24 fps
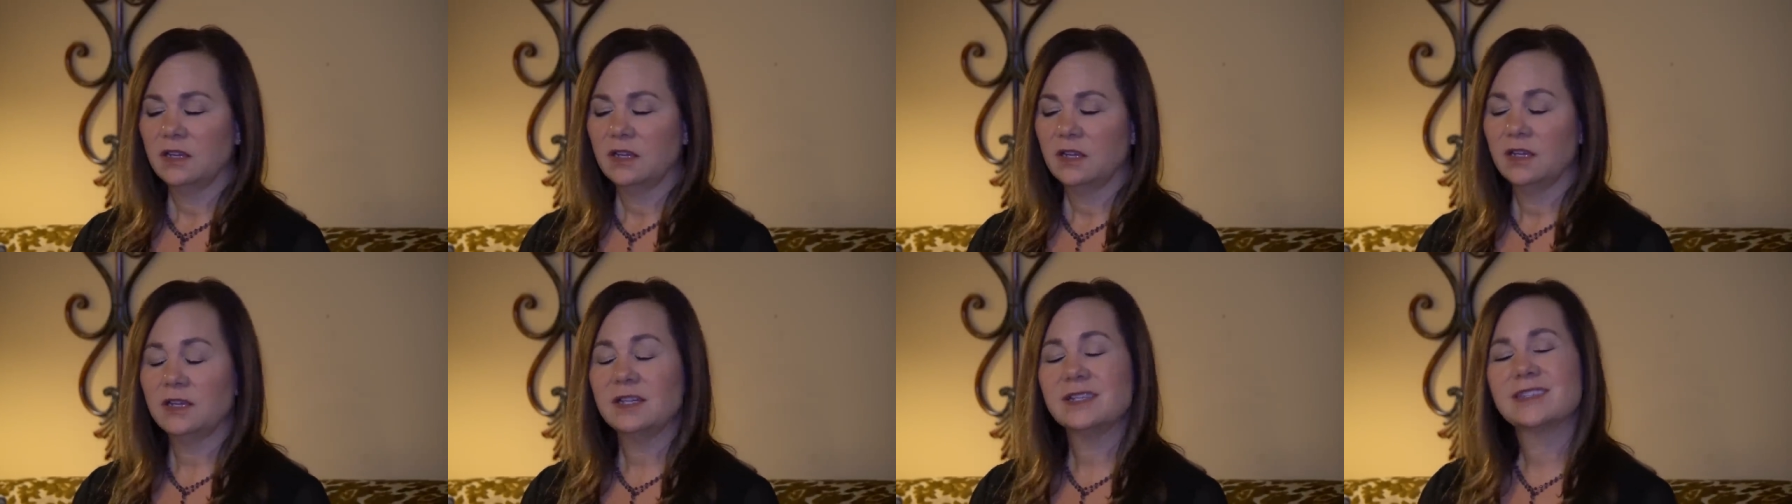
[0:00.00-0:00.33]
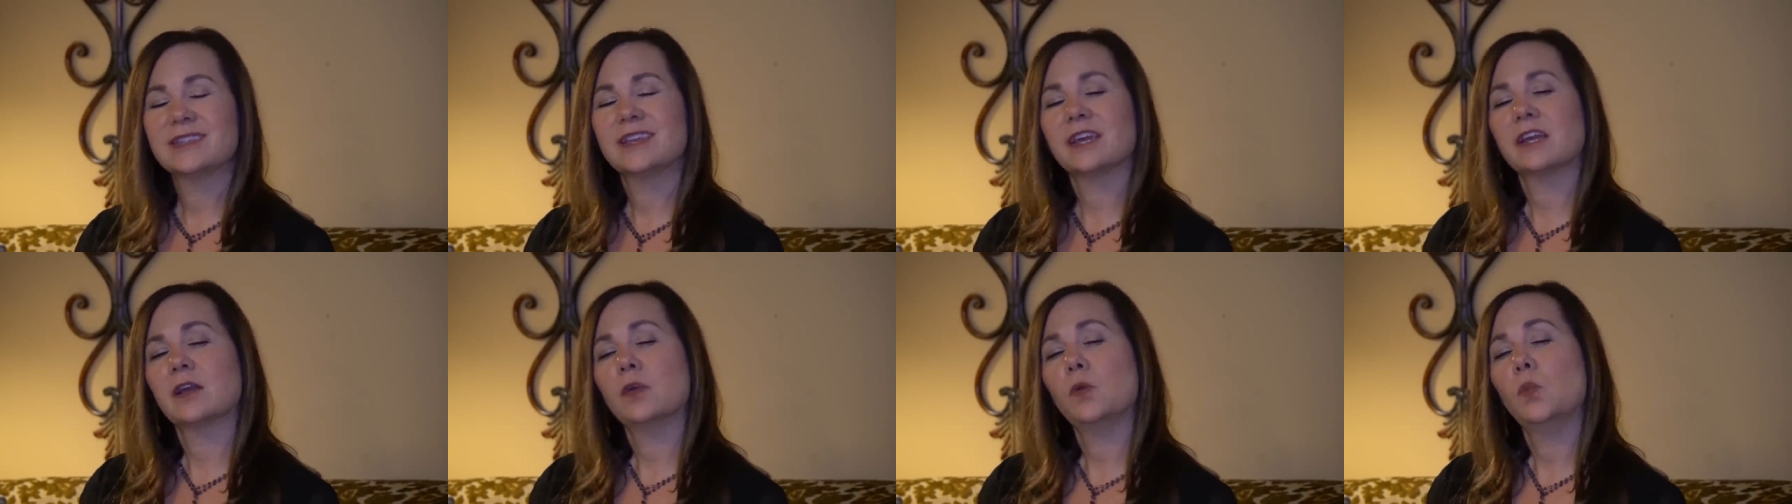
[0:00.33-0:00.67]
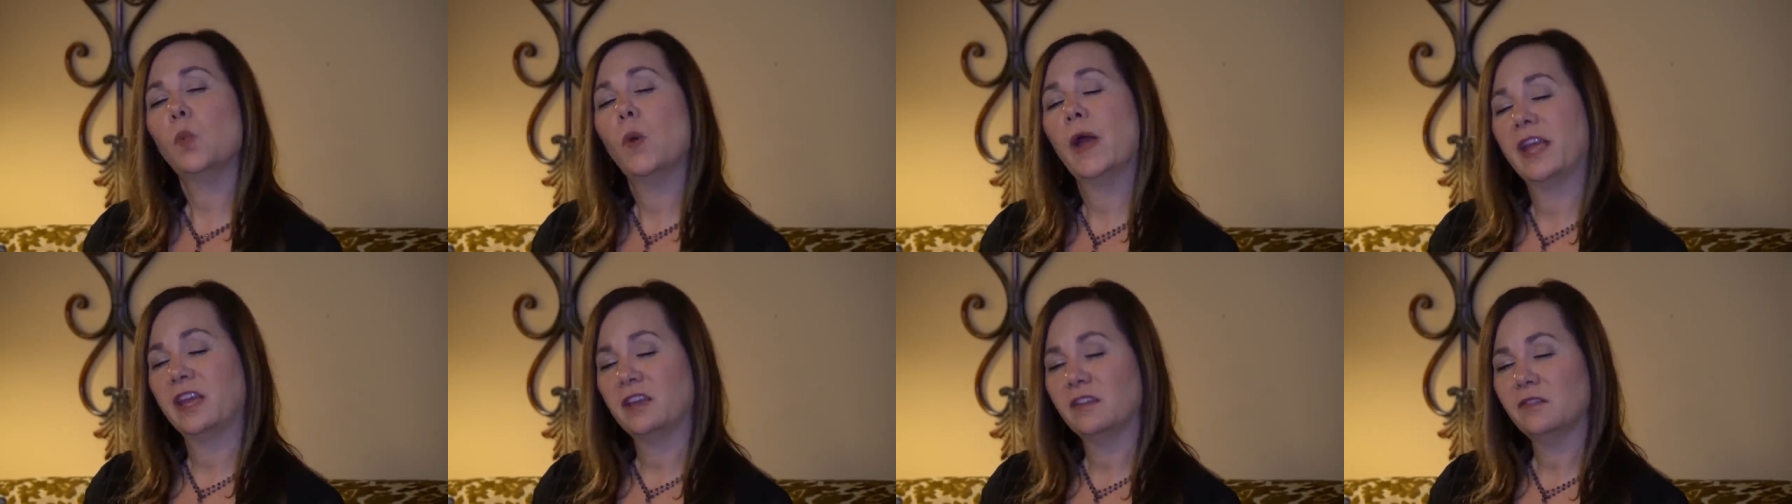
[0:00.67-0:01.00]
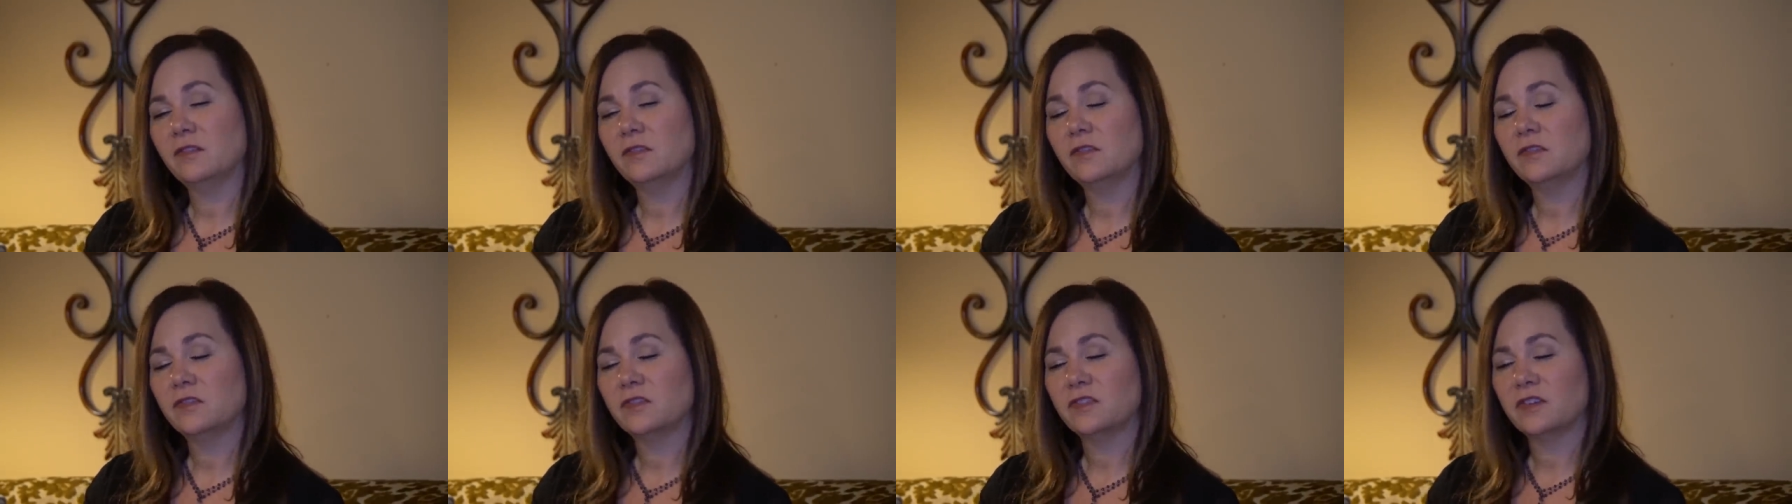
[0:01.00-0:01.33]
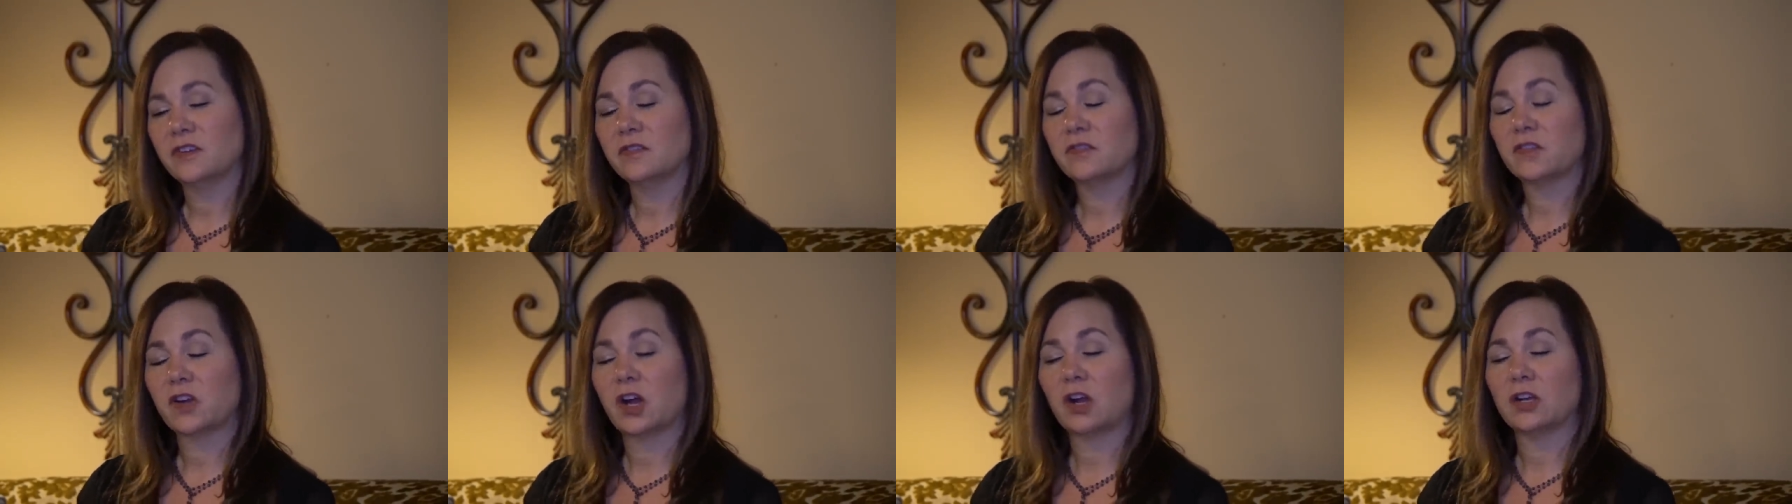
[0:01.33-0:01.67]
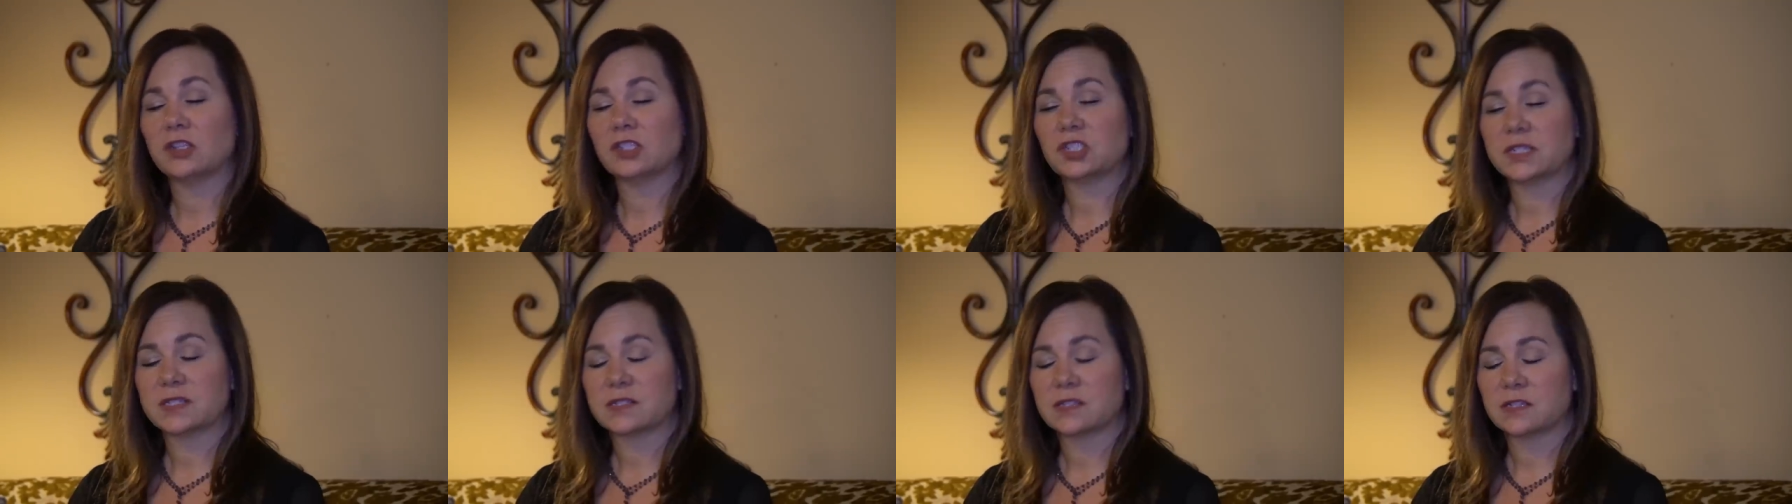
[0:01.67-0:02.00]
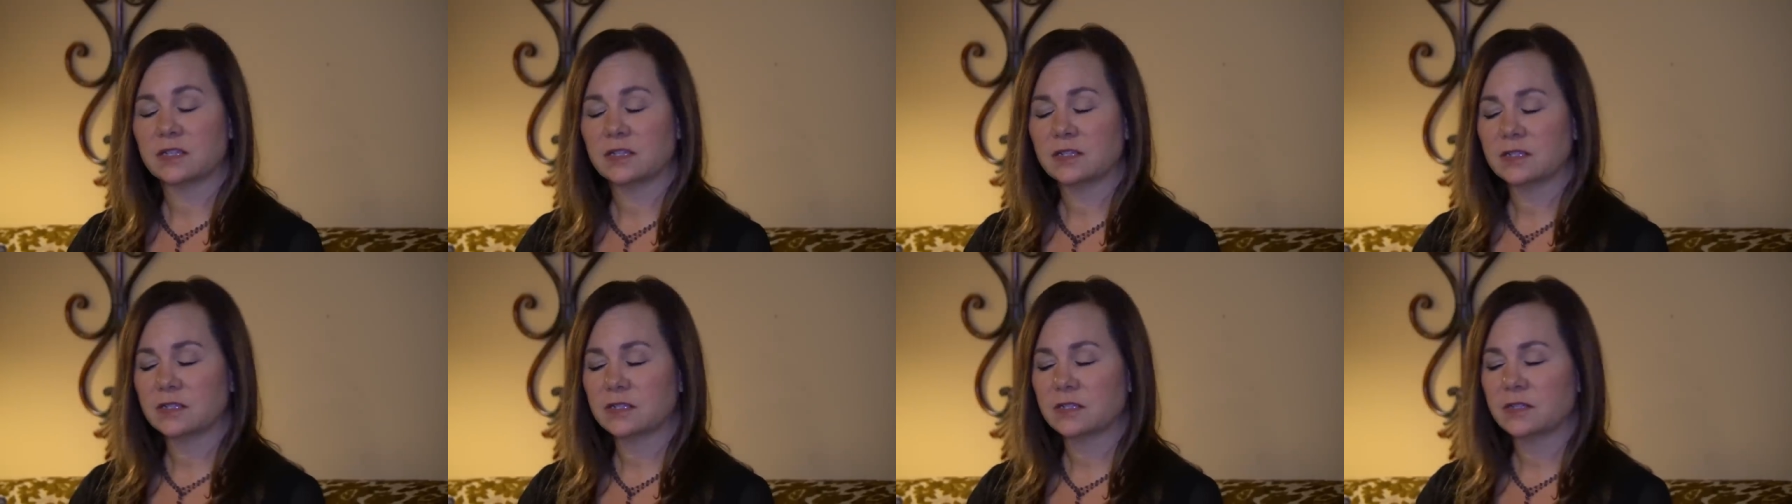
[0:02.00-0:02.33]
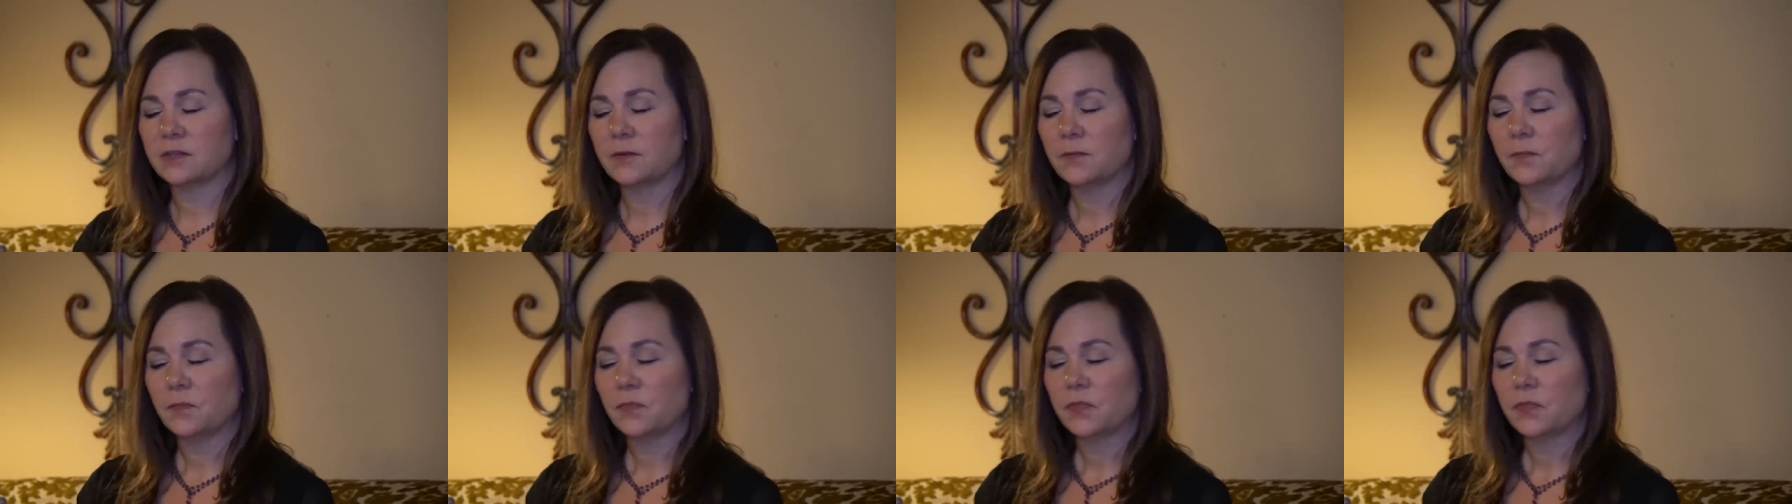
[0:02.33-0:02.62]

It is like a wave of consciousness